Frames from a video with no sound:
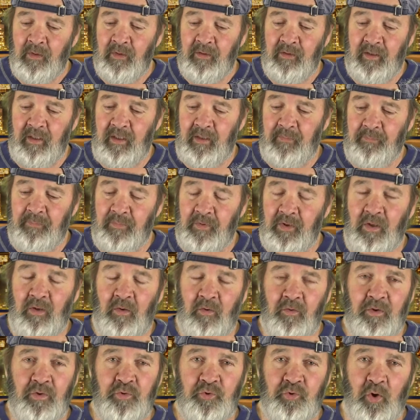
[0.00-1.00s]
keep,
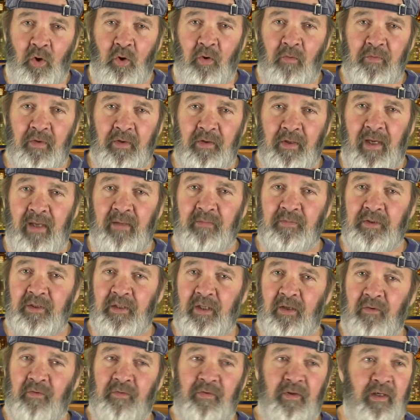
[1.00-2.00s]
control of the names and
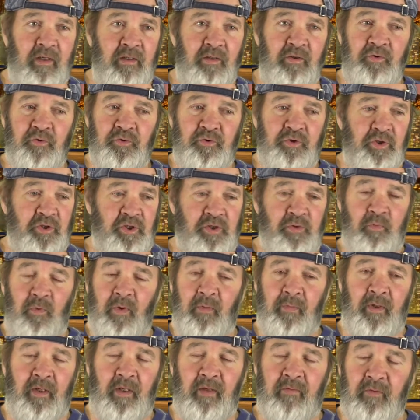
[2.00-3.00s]
everything, and they're just
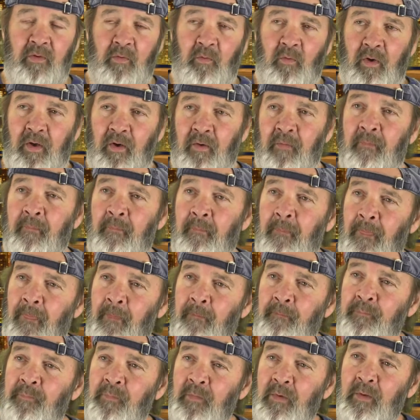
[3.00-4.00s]
swimming everywhere.
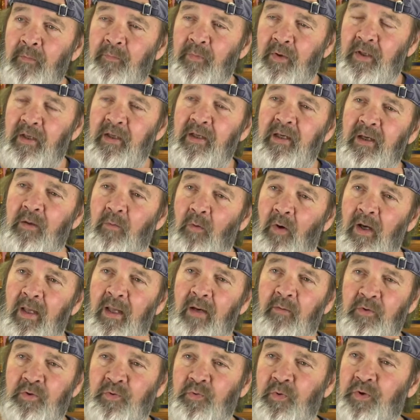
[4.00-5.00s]
But anyway,
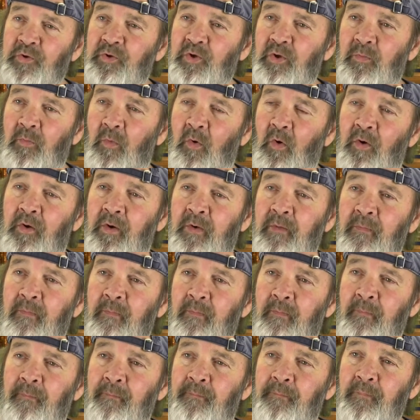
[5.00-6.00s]
that was Richard Morgan.
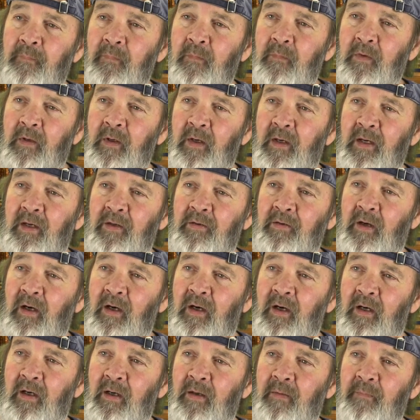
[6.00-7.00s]
And
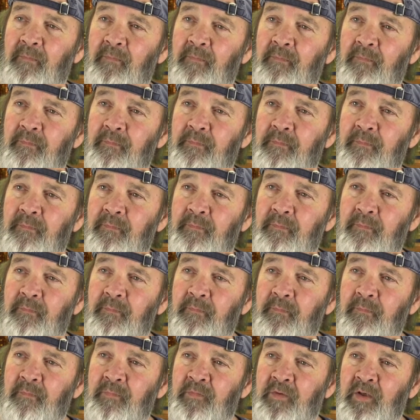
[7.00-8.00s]

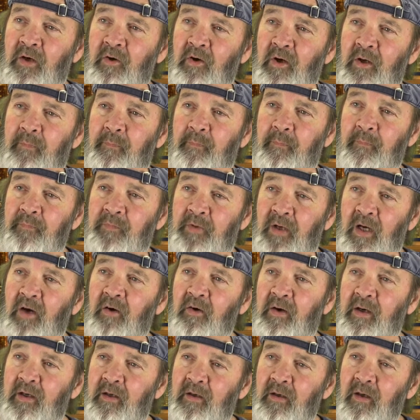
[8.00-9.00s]

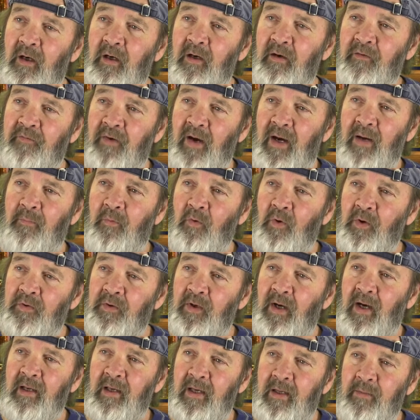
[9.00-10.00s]
Derek, Fat Boy,
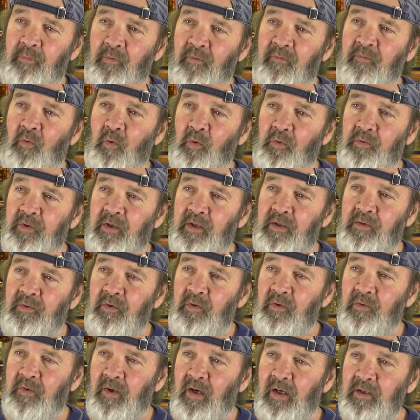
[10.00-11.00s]
died April 14,
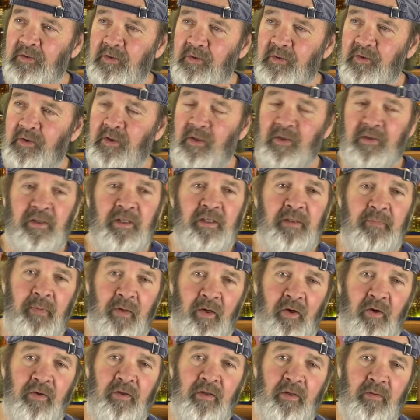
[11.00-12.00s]
2006. He's
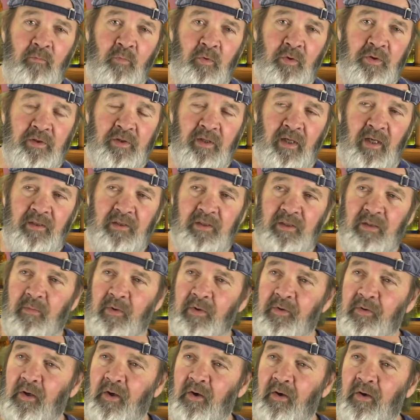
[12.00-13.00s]
buried in Woodside
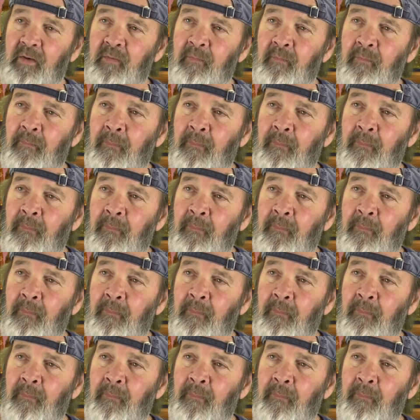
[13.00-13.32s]
Cemetery.